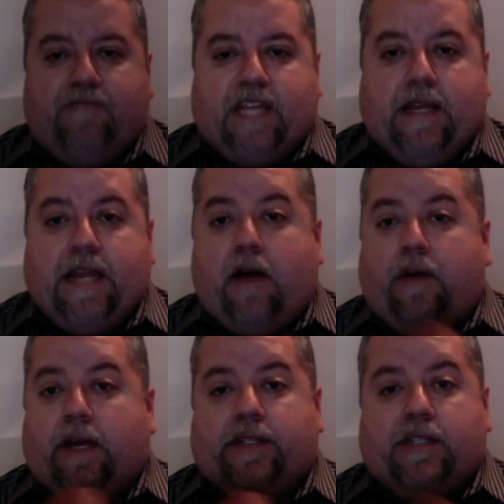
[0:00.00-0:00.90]
Now,
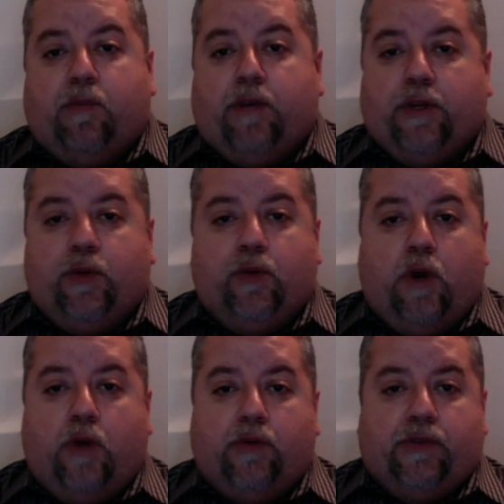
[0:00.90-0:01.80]
as someone who
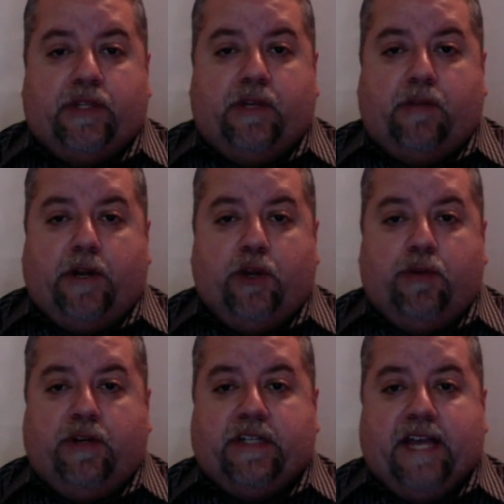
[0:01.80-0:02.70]
owns Amari Cooper
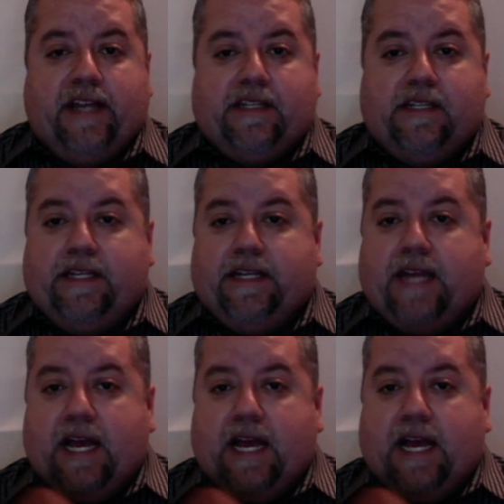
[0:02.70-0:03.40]
in a dynasty league,